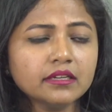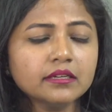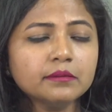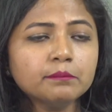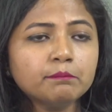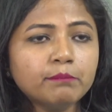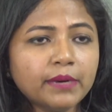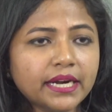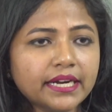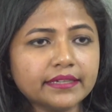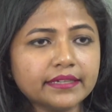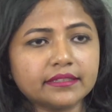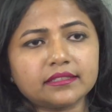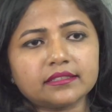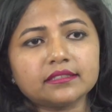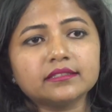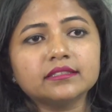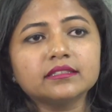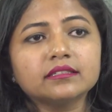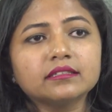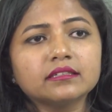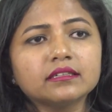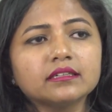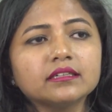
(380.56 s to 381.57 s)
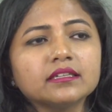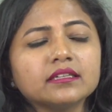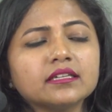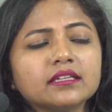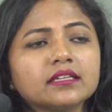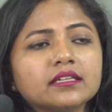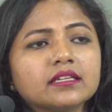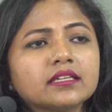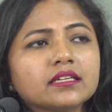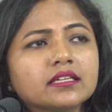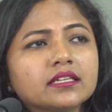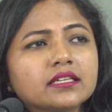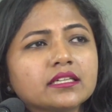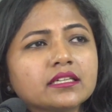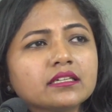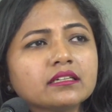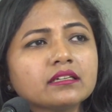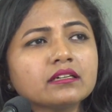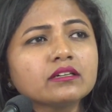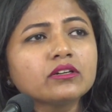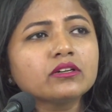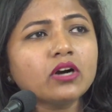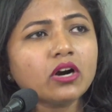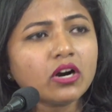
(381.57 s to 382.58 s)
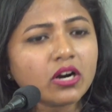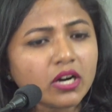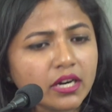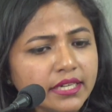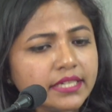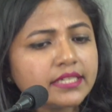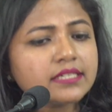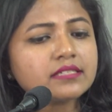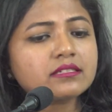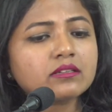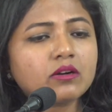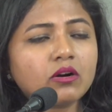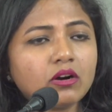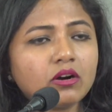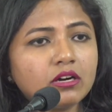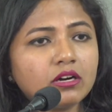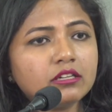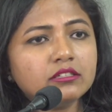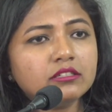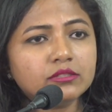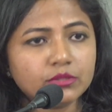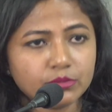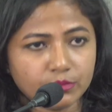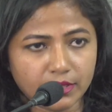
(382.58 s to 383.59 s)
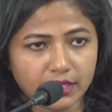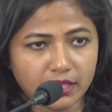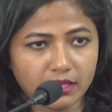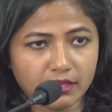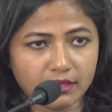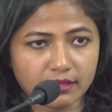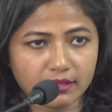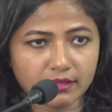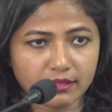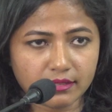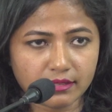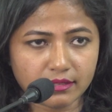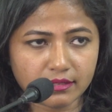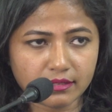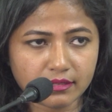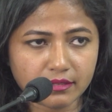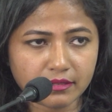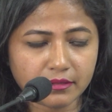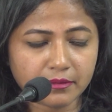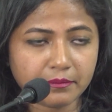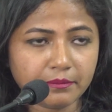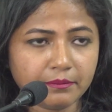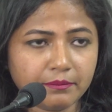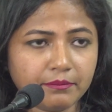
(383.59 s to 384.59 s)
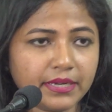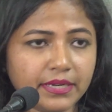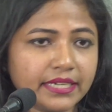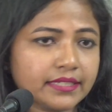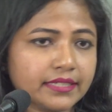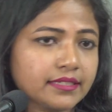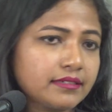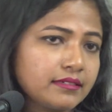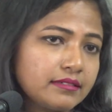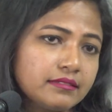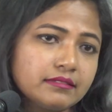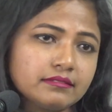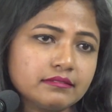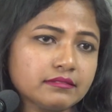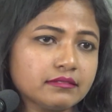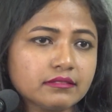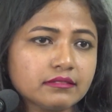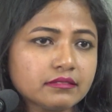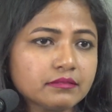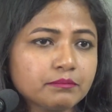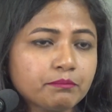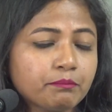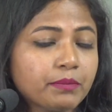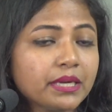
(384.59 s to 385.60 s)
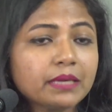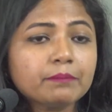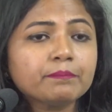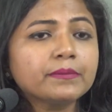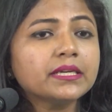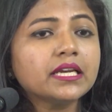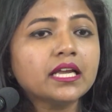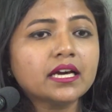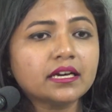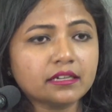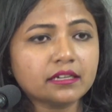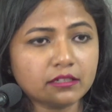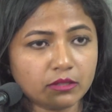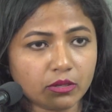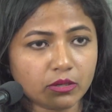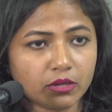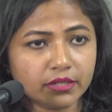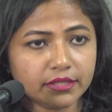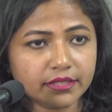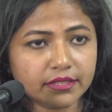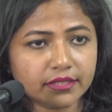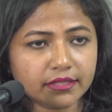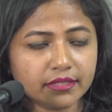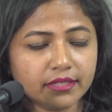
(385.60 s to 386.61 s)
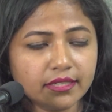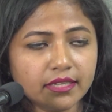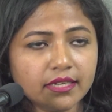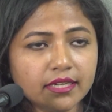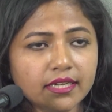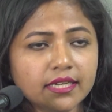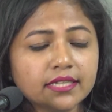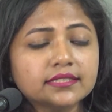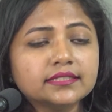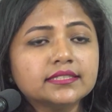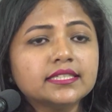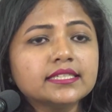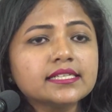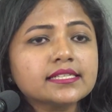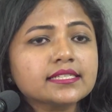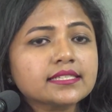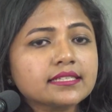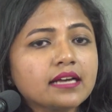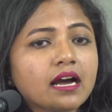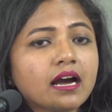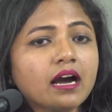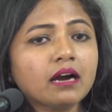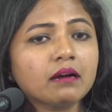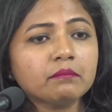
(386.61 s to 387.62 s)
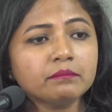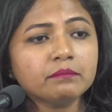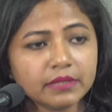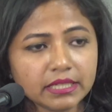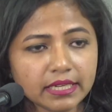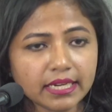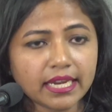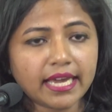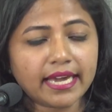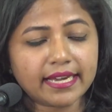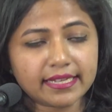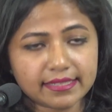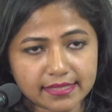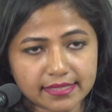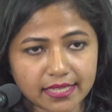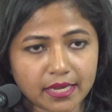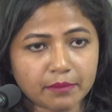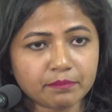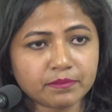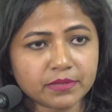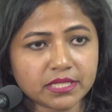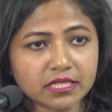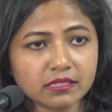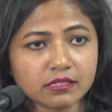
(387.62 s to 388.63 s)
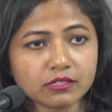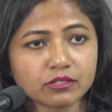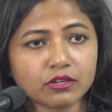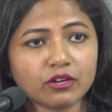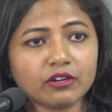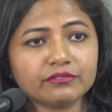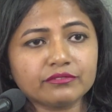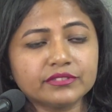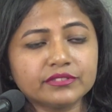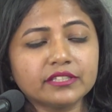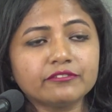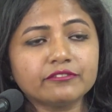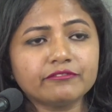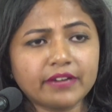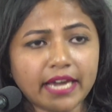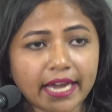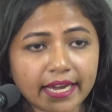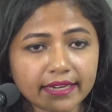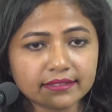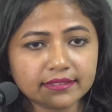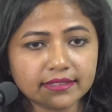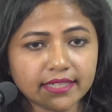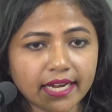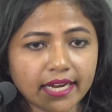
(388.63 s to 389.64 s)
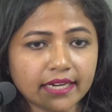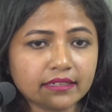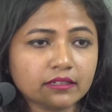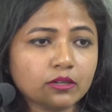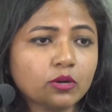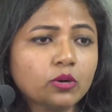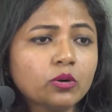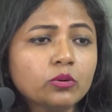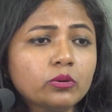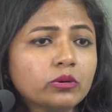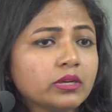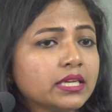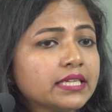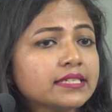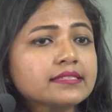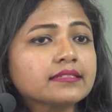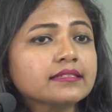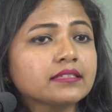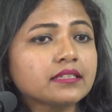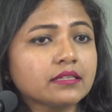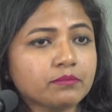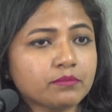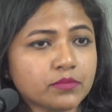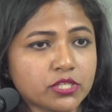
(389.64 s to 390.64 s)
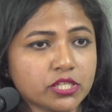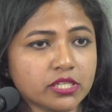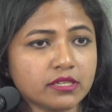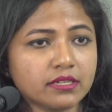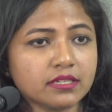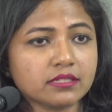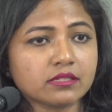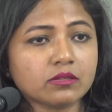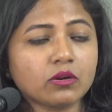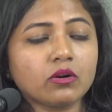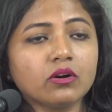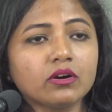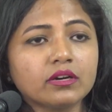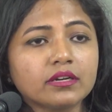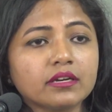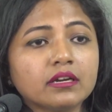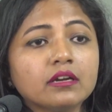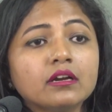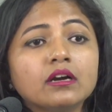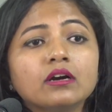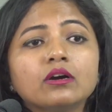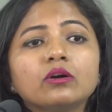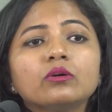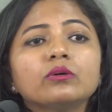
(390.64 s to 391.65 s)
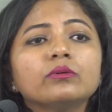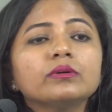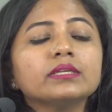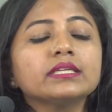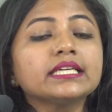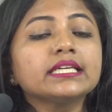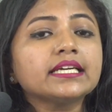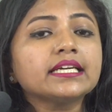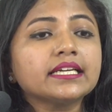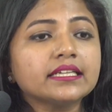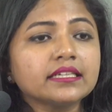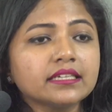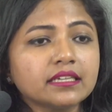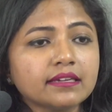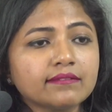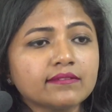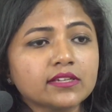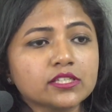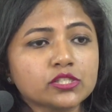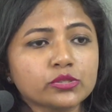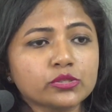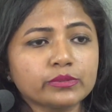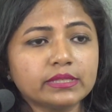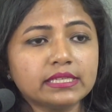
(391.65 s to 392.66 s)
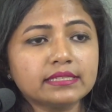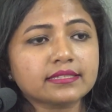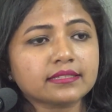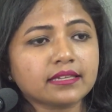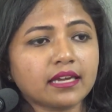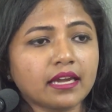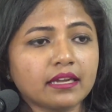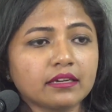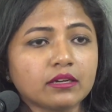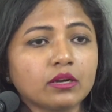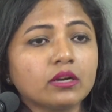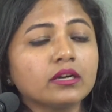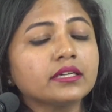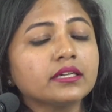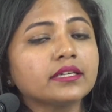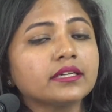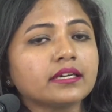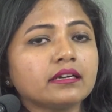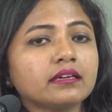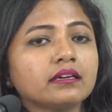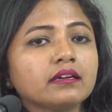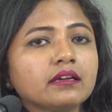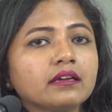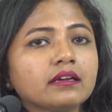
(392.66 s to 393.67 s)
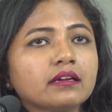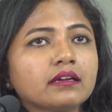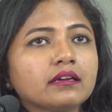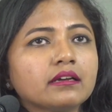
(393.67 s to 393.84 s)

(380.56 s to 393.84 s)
But God is all-knowing, but people are not. This humble acceptance of the fact that holy scriptures or holy individuals cannot